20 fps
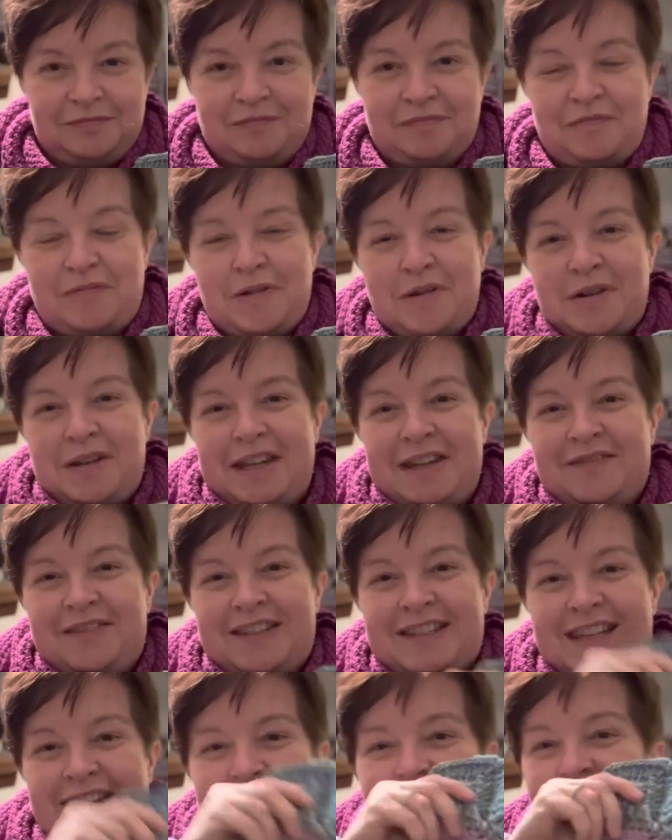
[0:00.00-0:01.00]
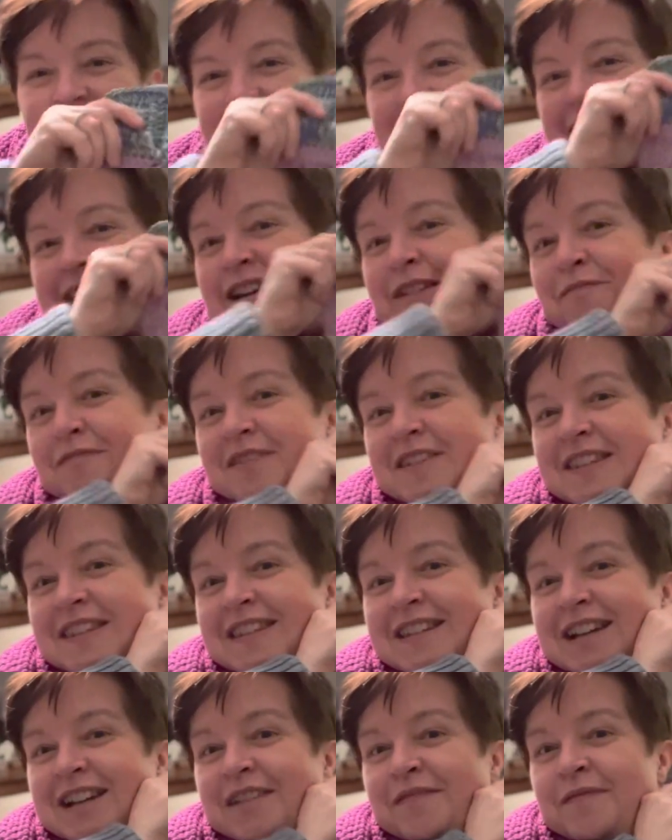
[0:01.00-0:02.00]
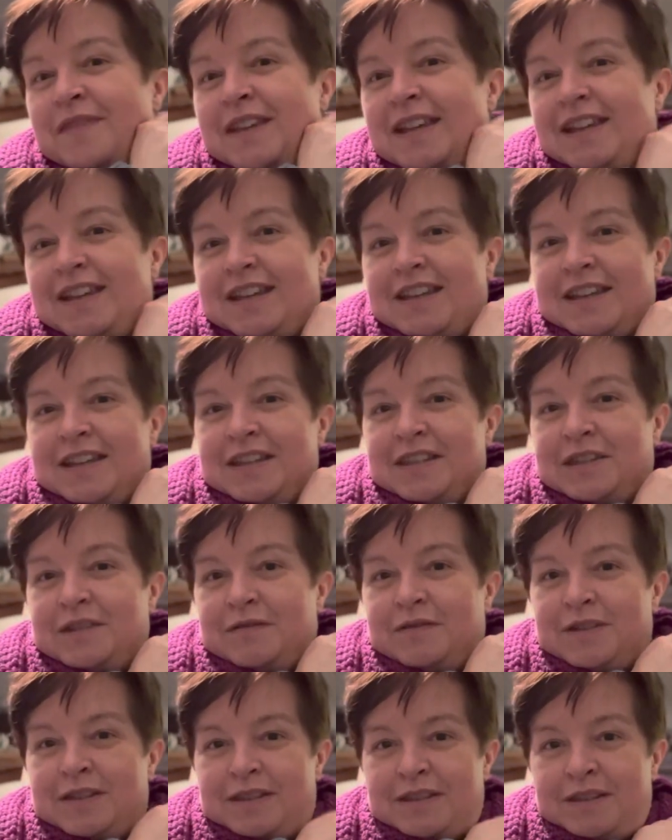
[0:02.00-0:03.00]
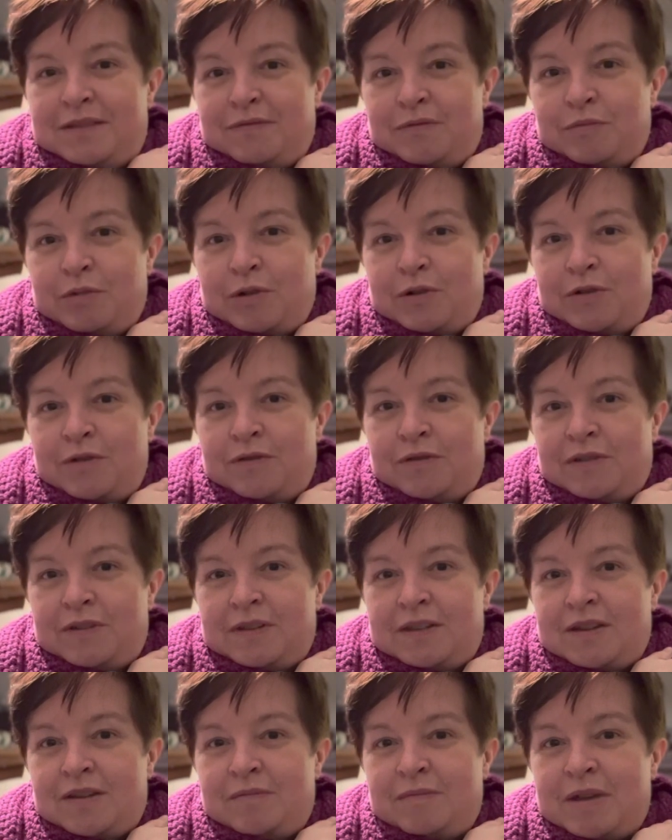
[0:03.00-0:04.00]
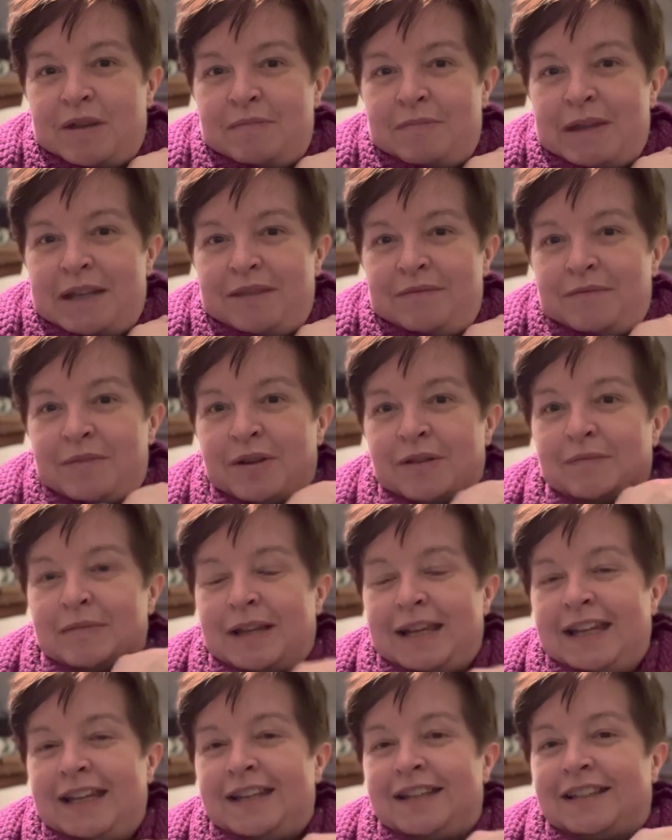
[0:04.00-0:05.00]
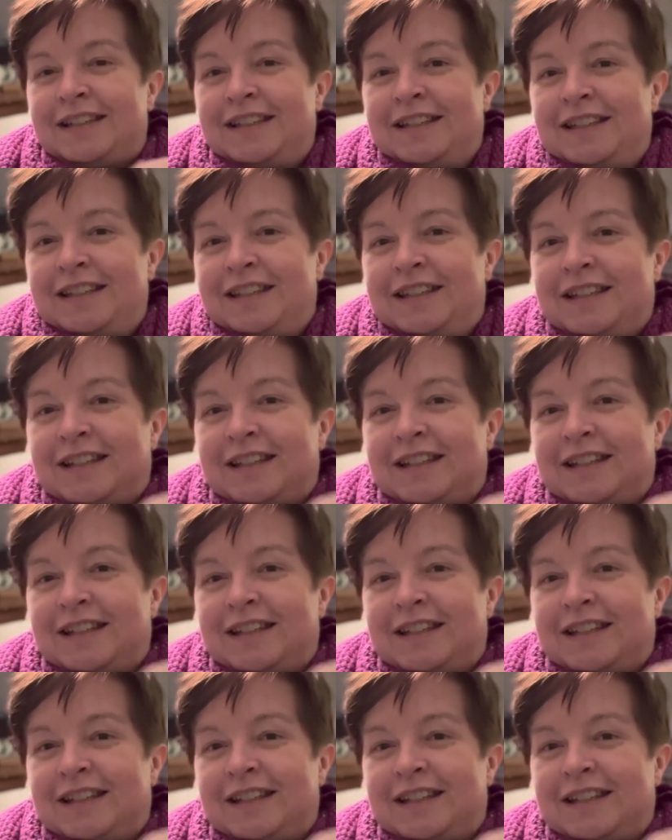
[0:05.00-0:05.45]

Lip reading: the sections up this time. So this is the progress on my Battenberg blanket.